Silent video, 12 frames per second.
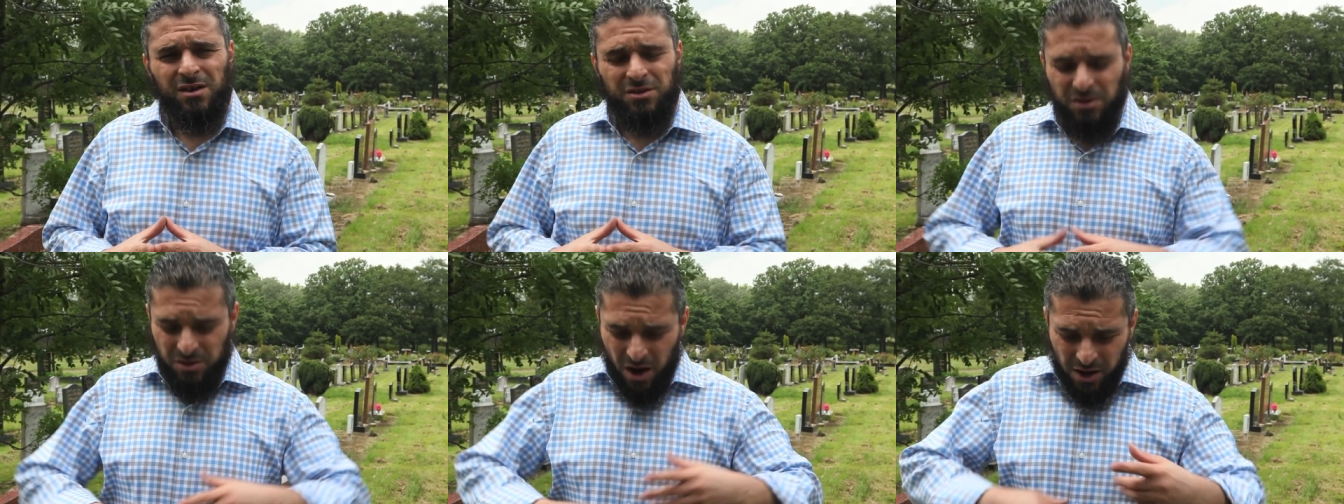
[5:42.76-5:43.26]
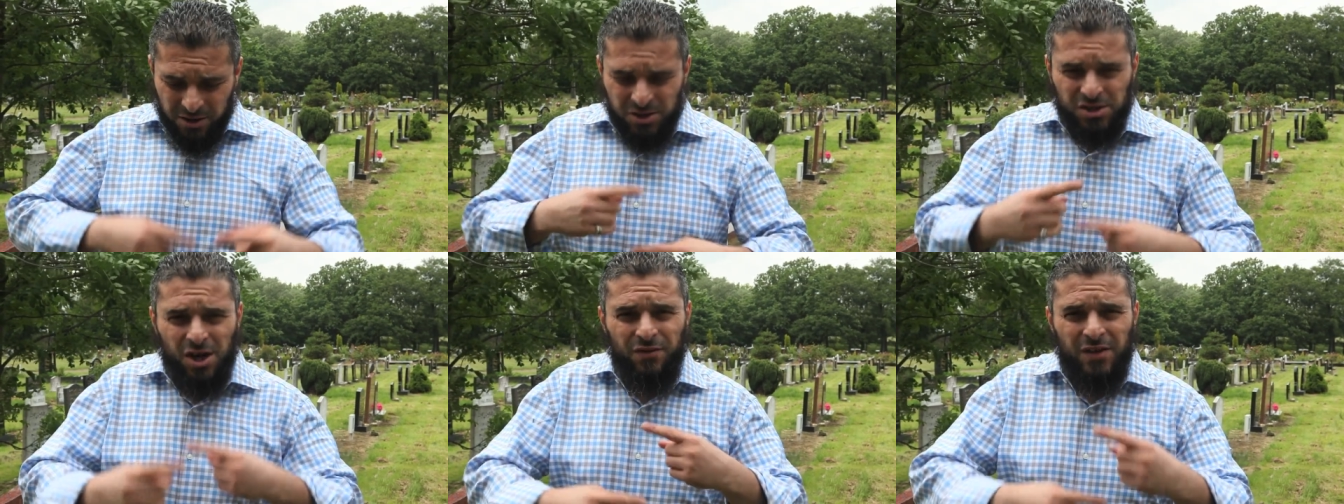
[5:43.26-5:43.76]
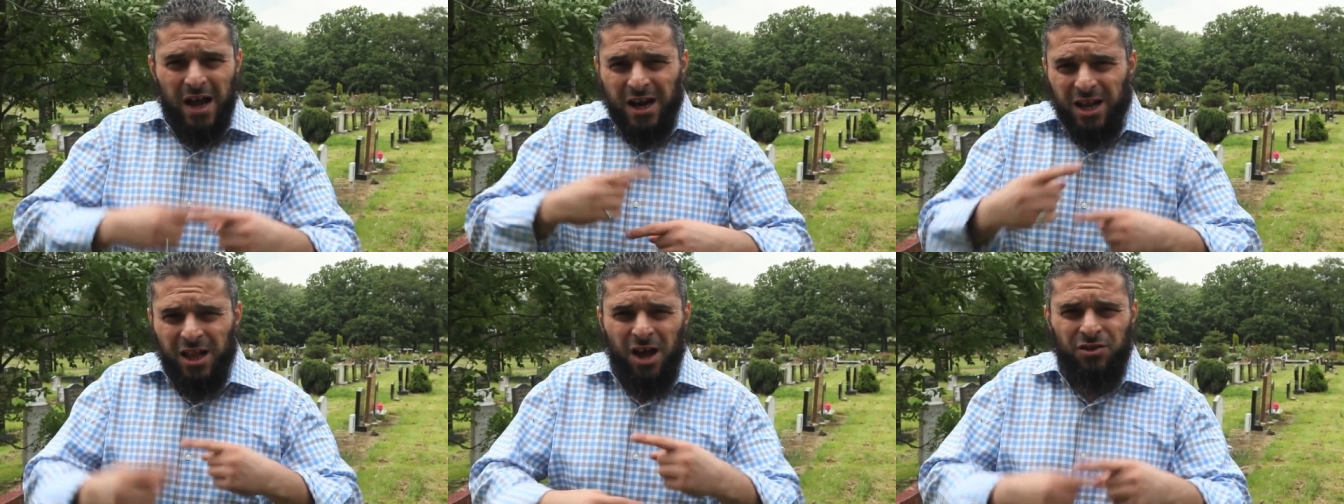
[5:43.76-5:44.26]
The darkness of that
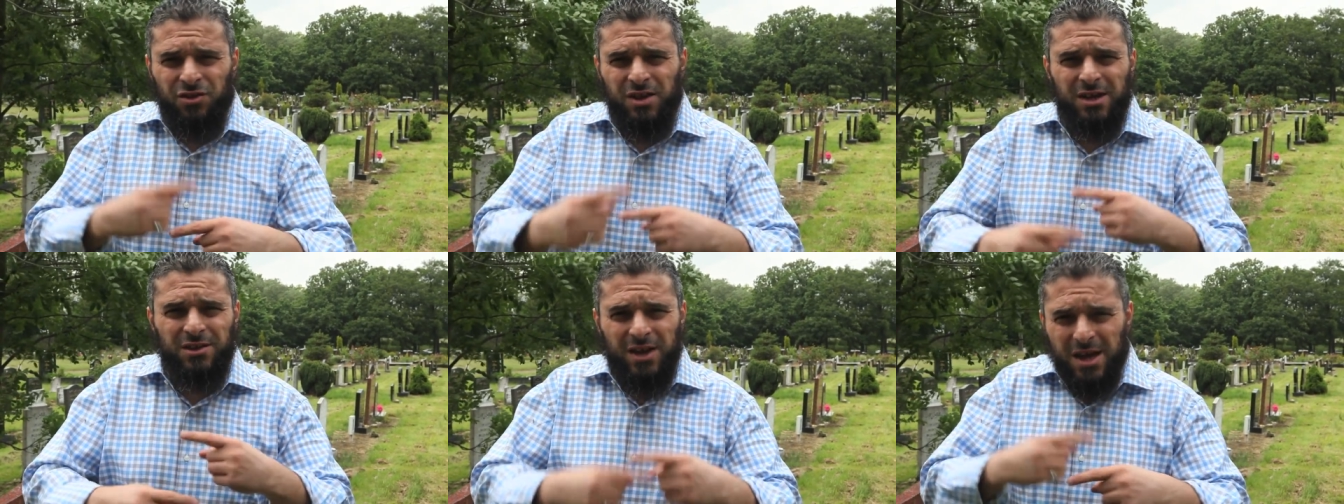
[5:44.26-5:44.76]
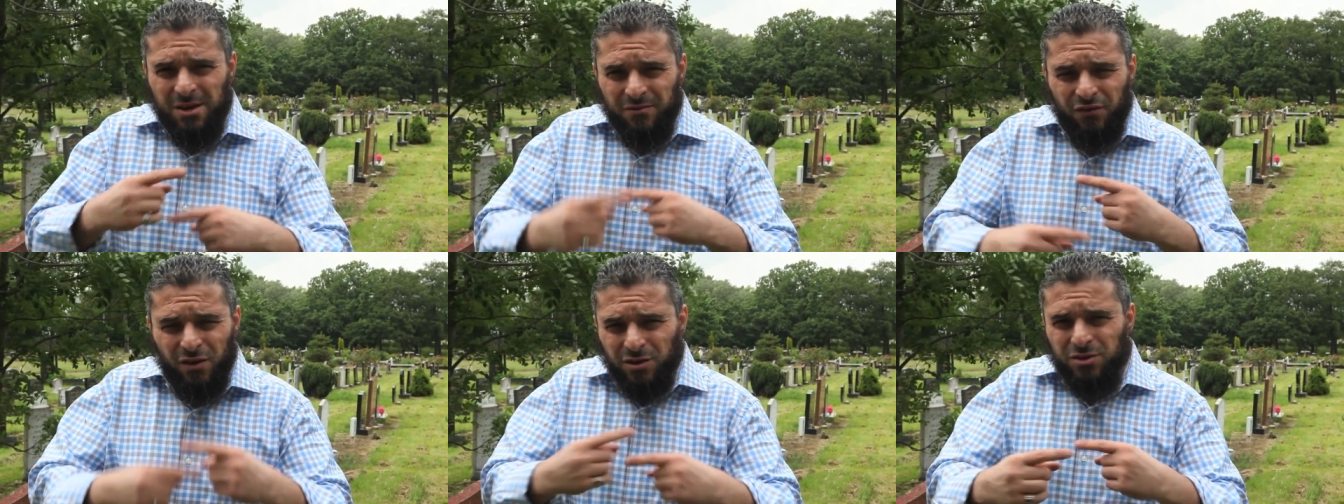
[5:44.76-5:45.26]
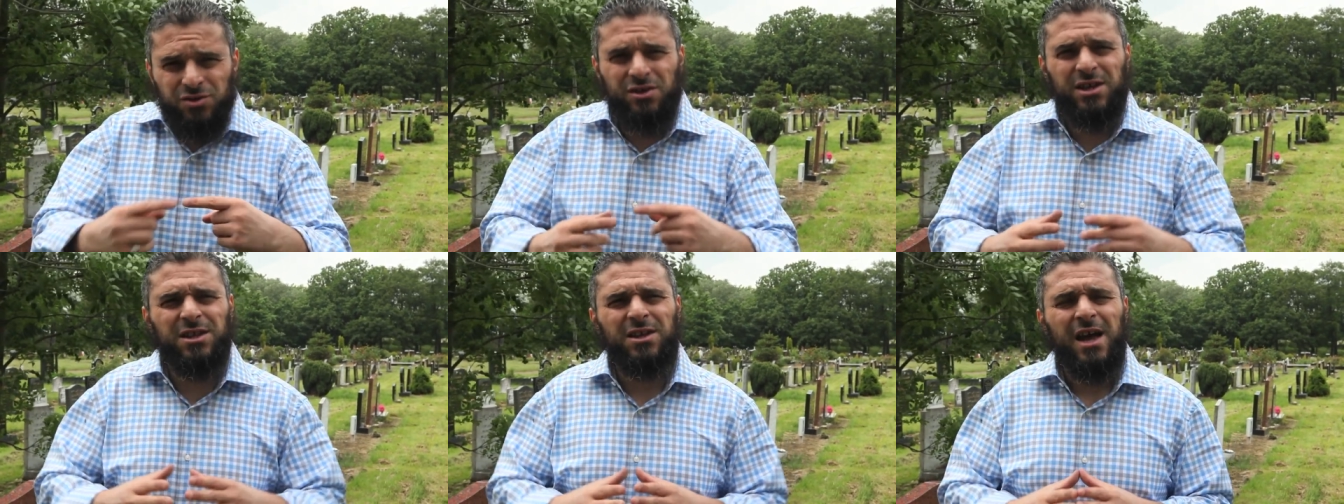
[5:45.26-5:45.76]
cloth that they folded you
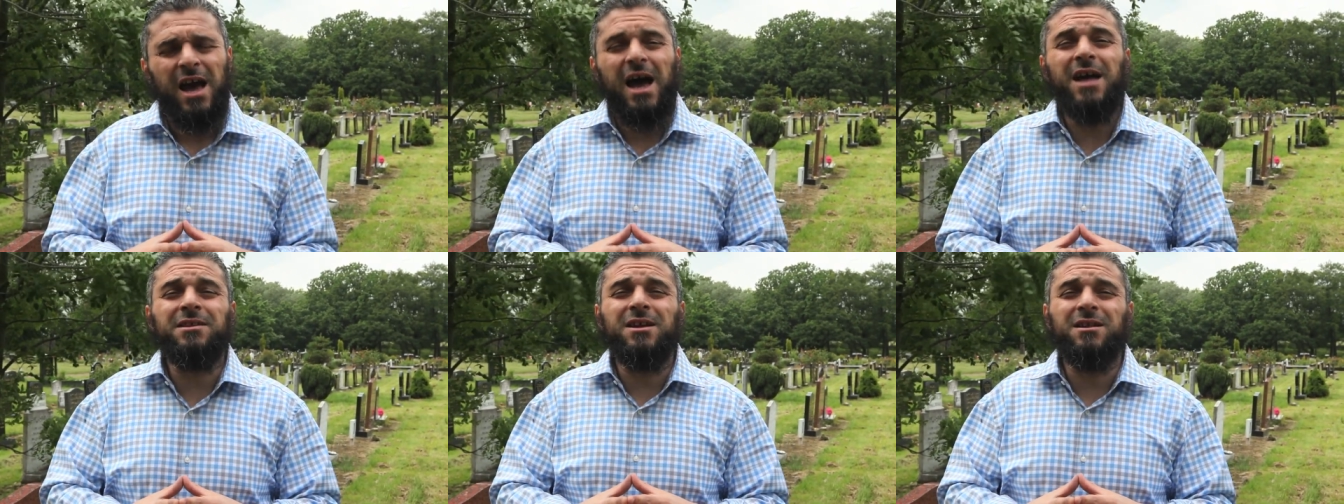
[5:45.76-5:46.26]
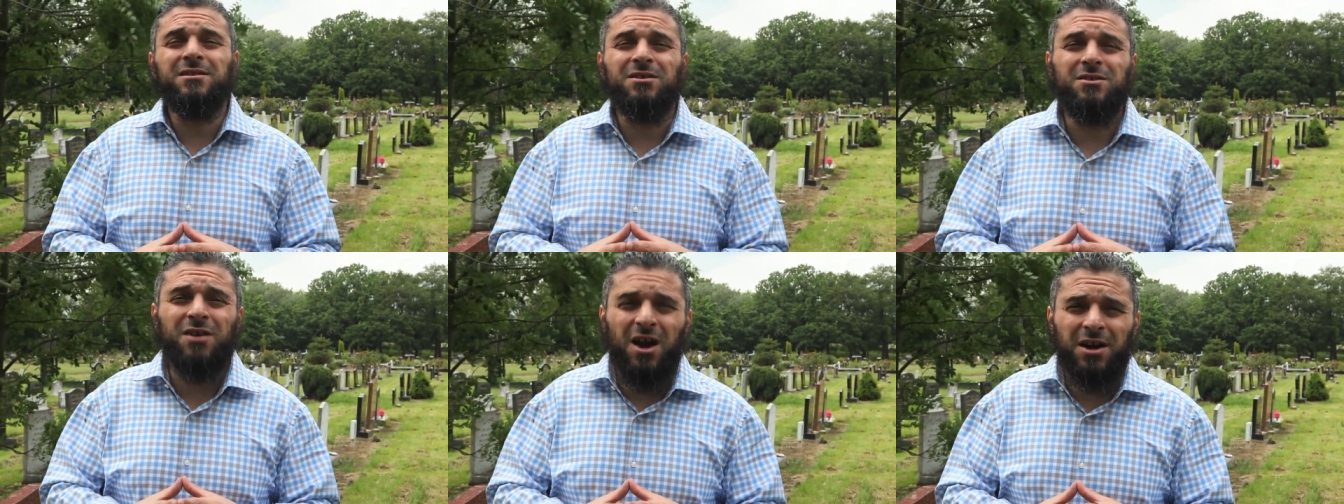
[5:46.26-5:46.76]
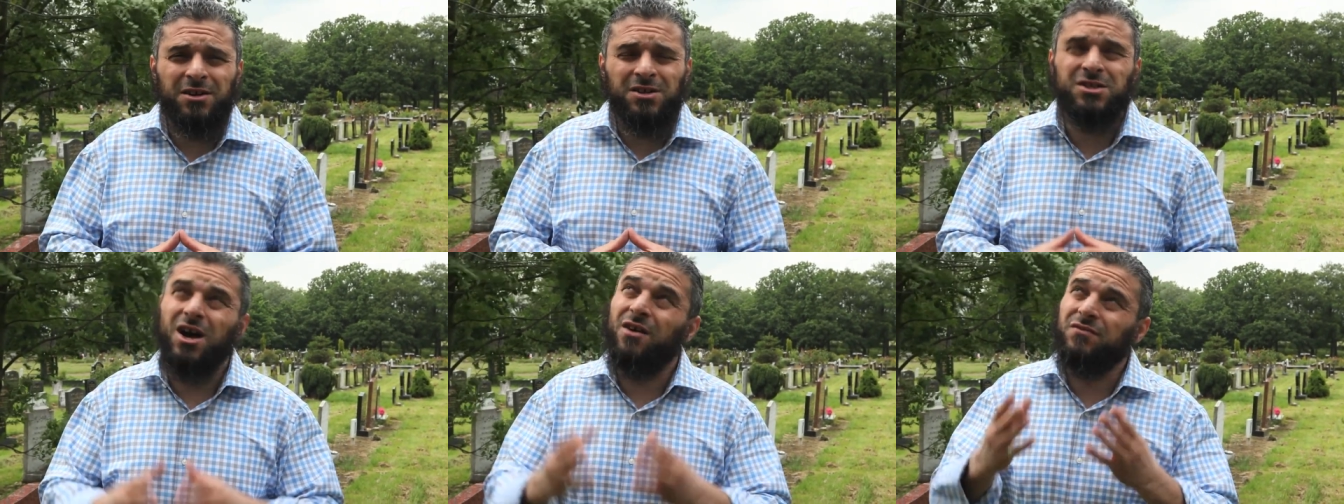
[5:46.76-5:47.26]
in. And then the
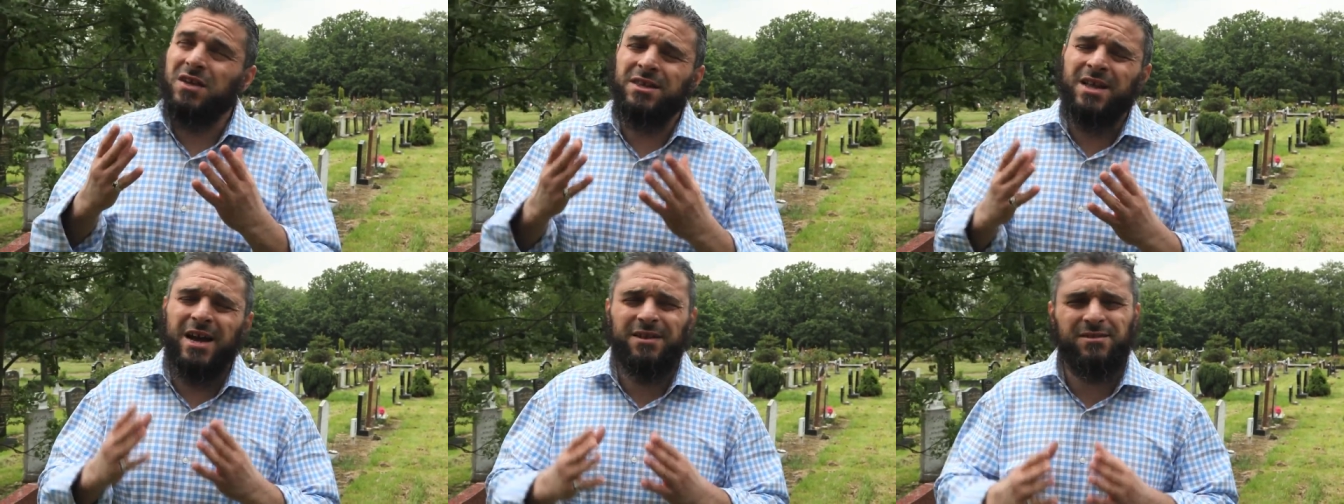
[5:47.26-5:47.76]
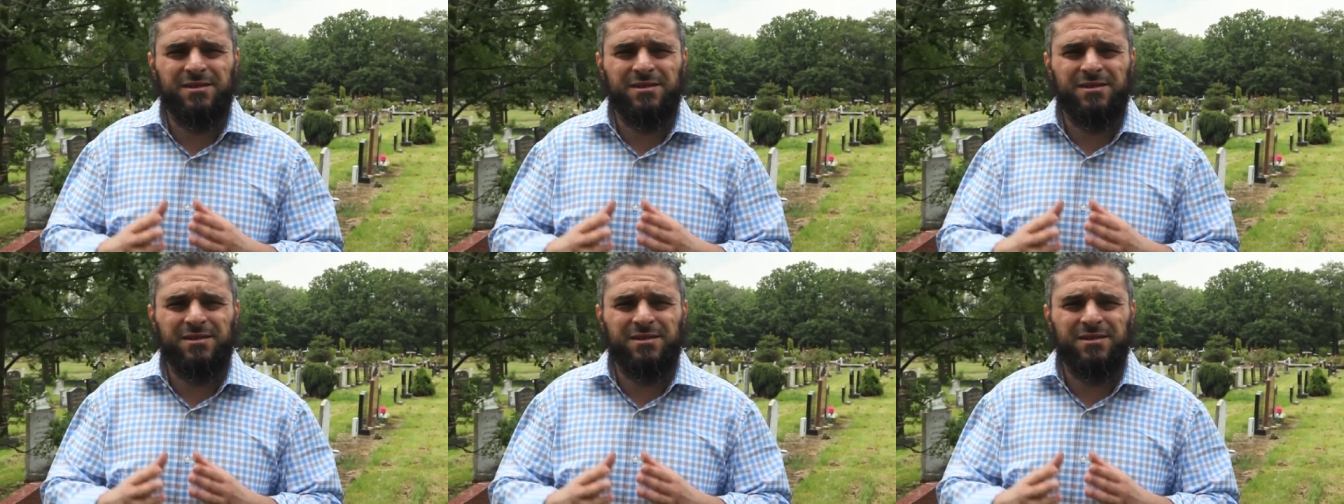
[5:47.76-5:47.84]
darkness of the night.